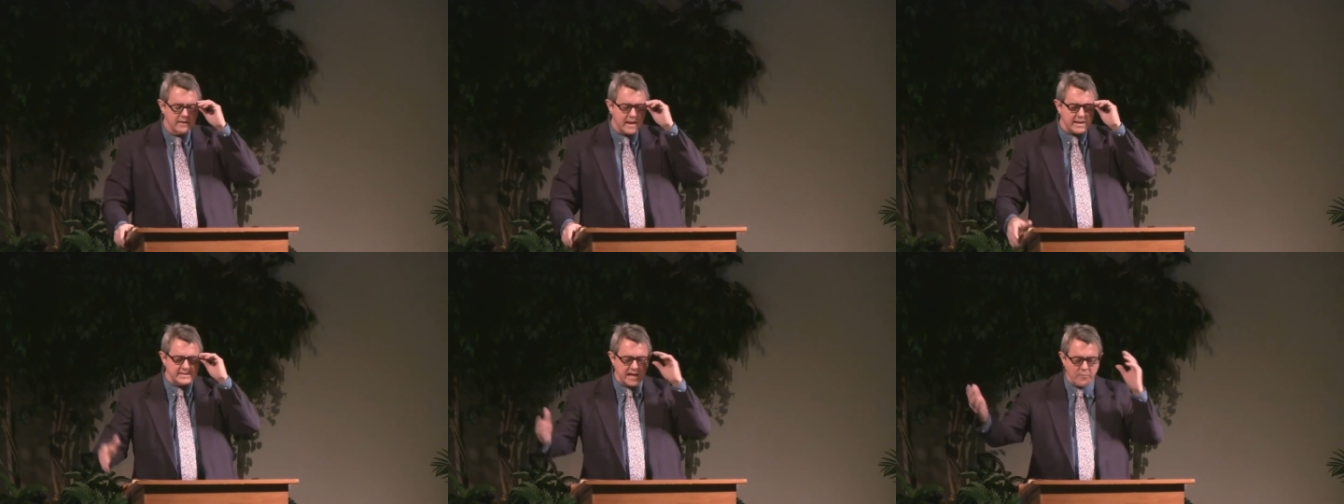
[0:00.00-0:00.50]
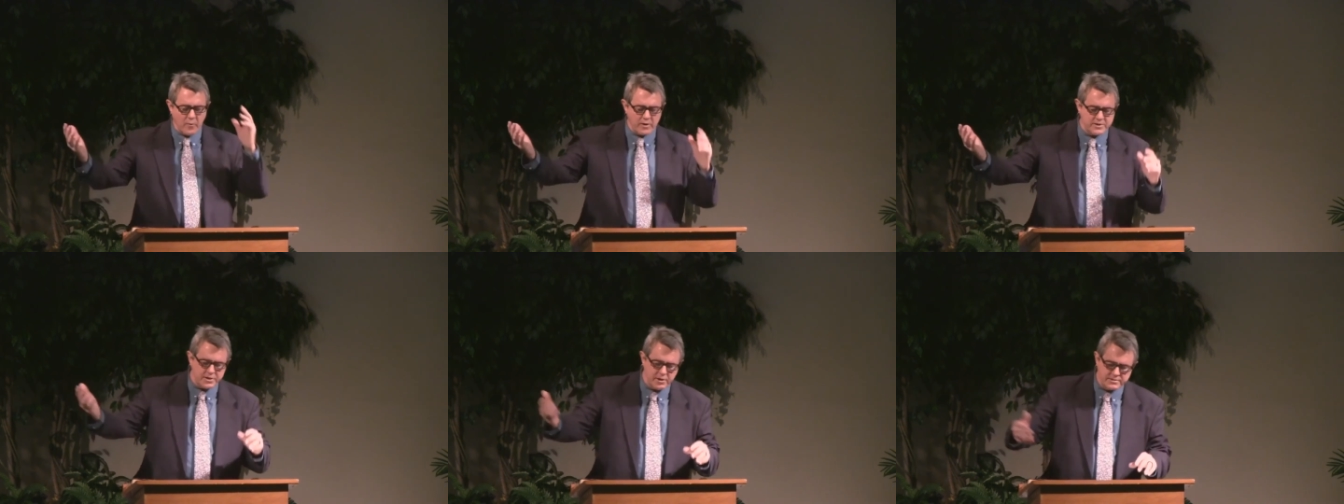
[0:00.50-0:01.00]
That same word
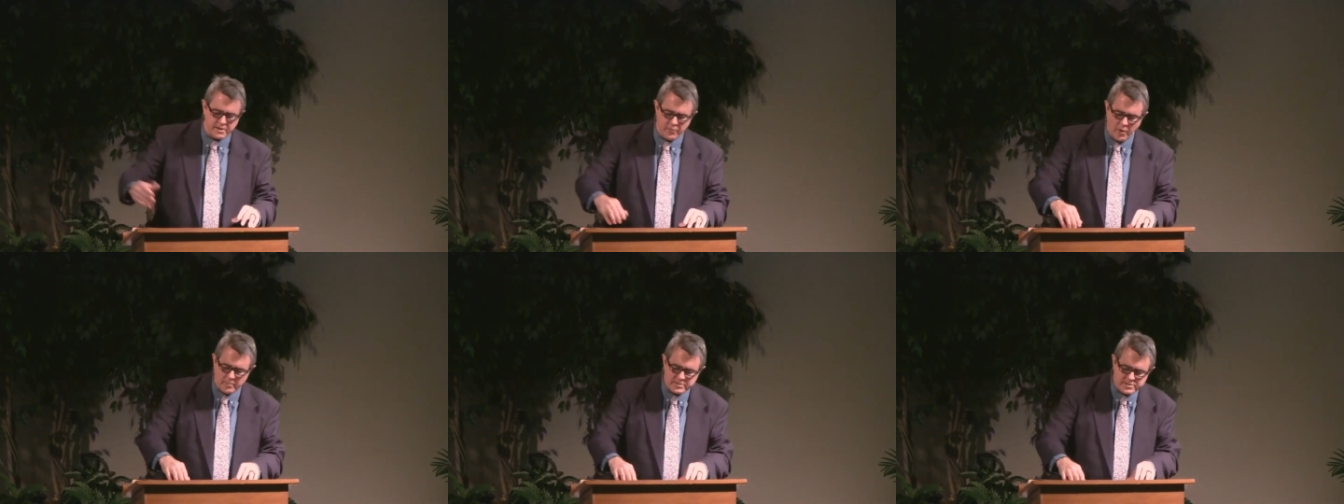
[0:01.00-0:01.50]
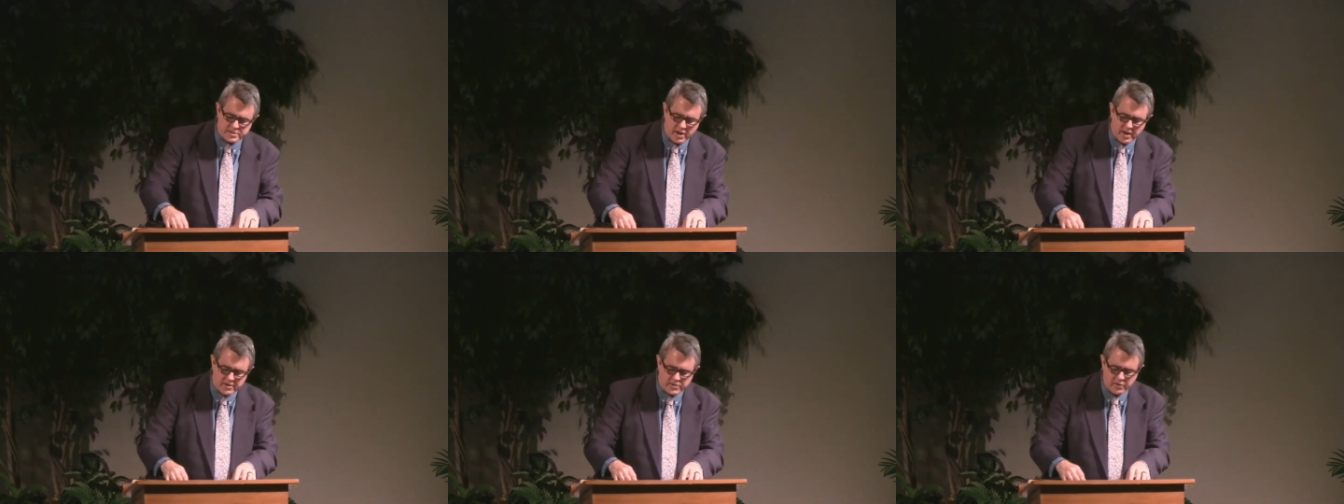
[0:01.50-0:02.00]
is used in Romans
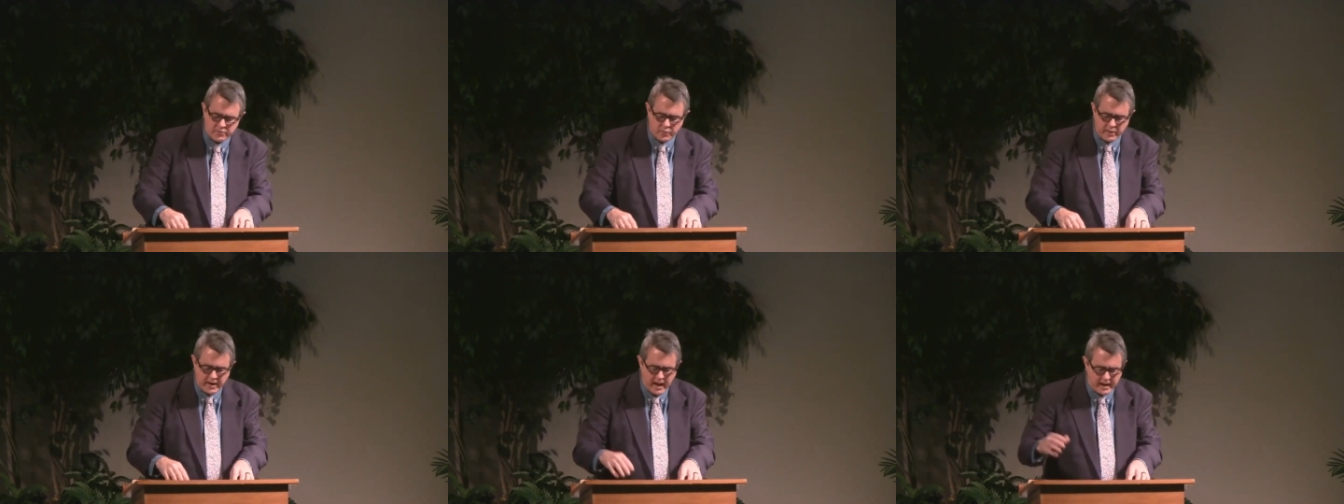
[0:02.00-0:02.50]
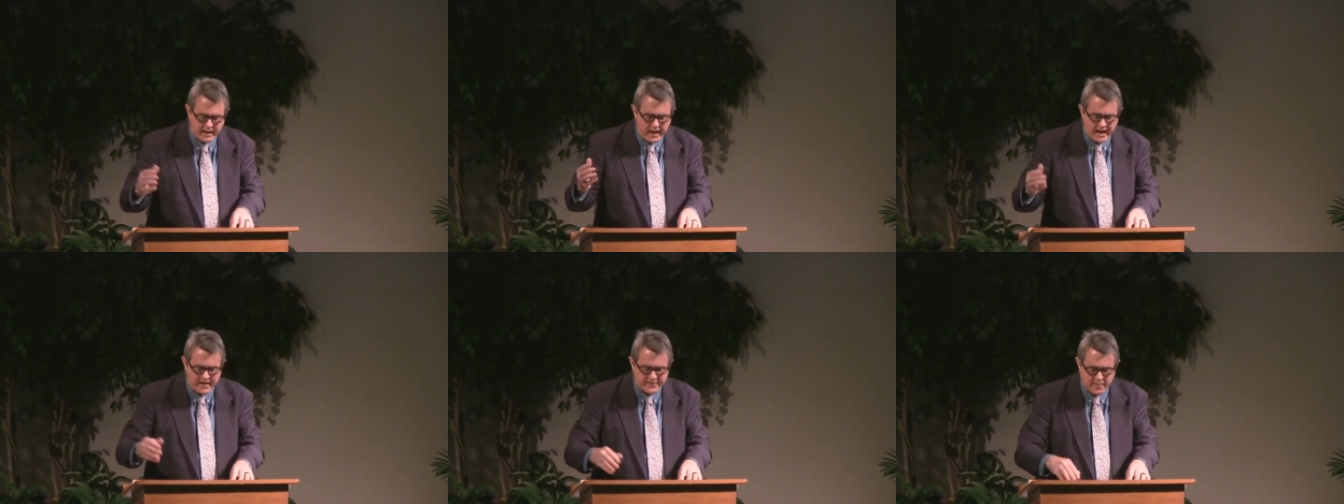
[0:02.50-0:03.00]
2:29. Uh,
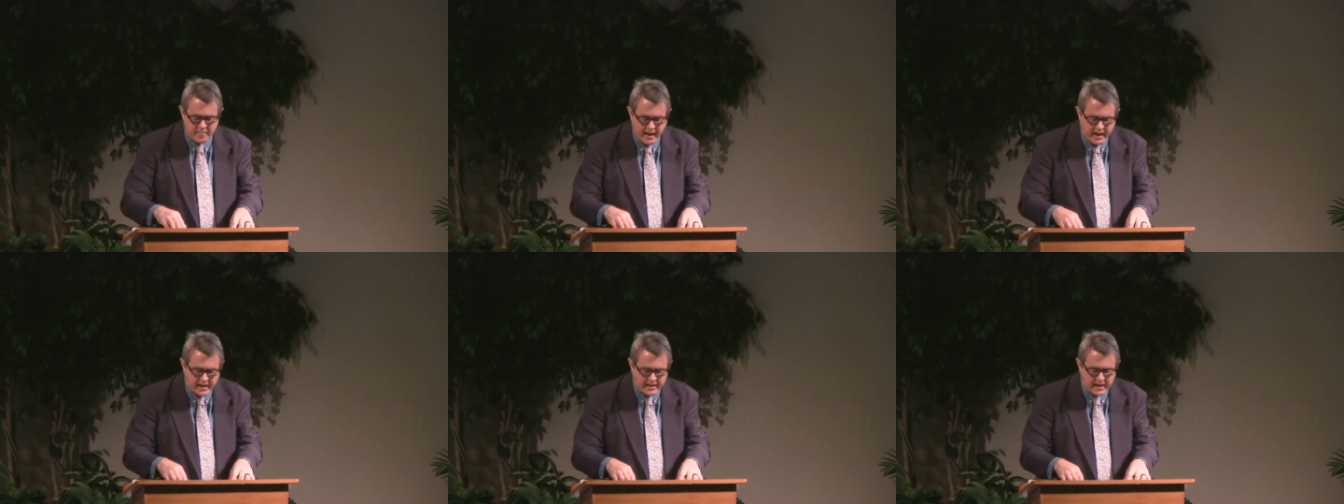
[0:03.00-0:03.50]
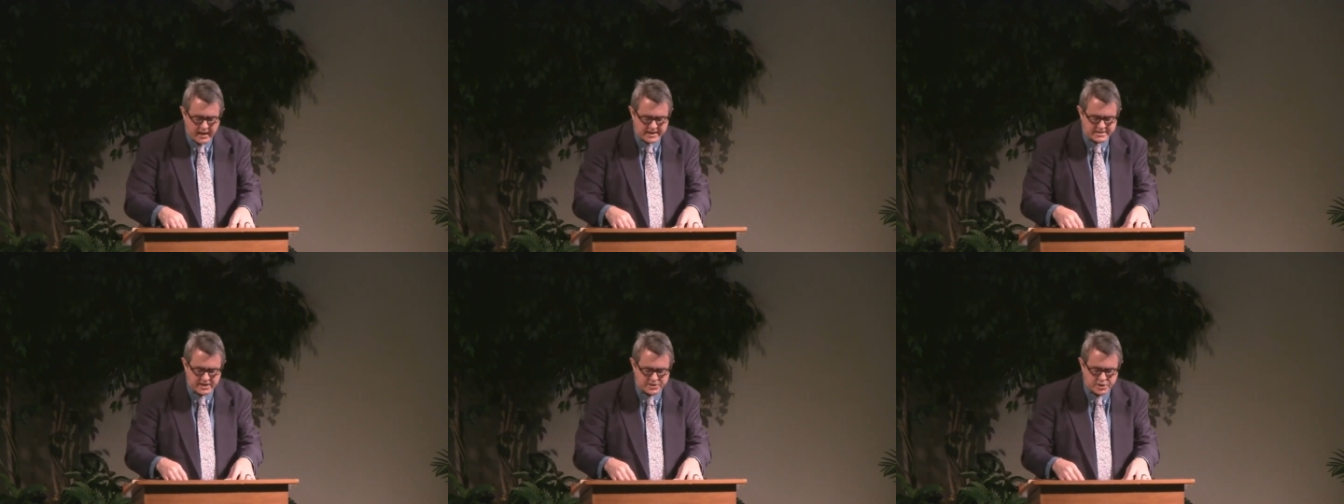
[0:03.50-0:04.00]
if a man
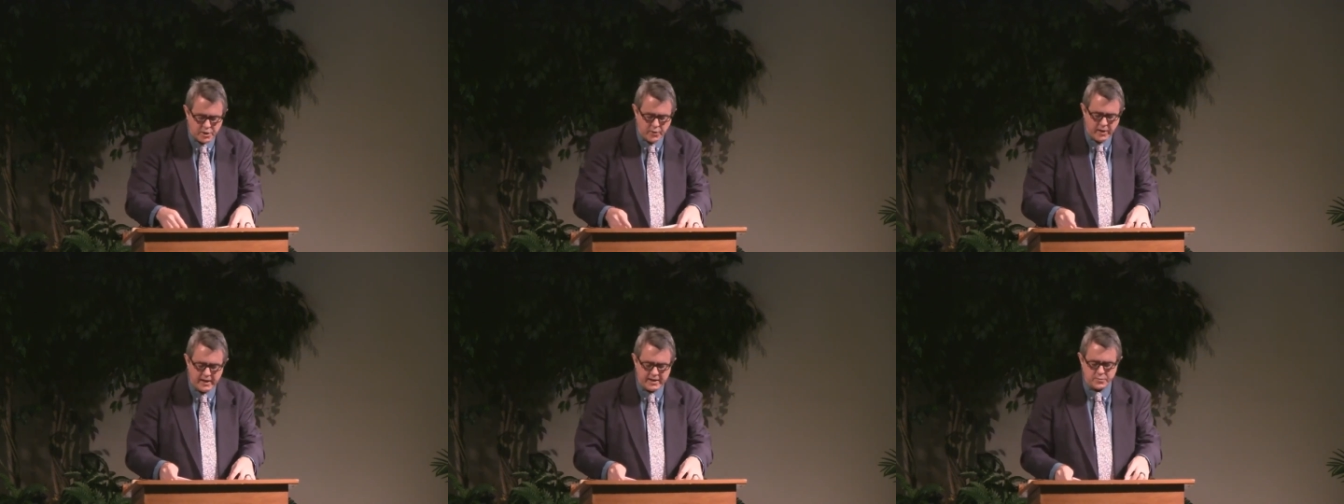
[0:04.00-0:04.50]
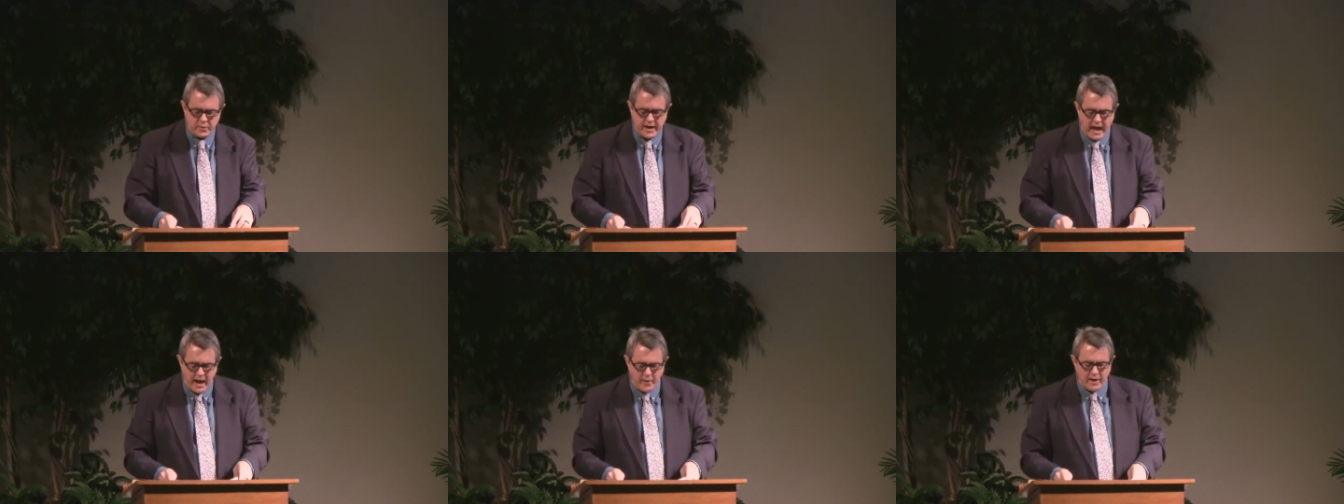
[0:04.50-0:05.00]
is a Jew, he is one out